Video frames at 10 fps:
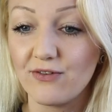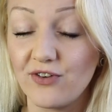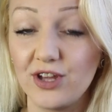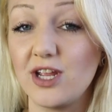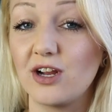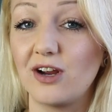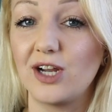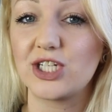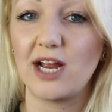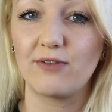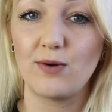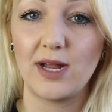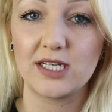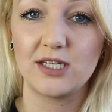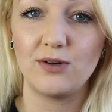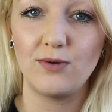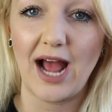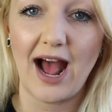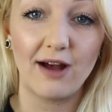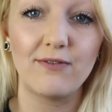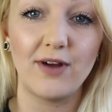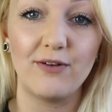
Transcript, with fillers: really encourage everyone to have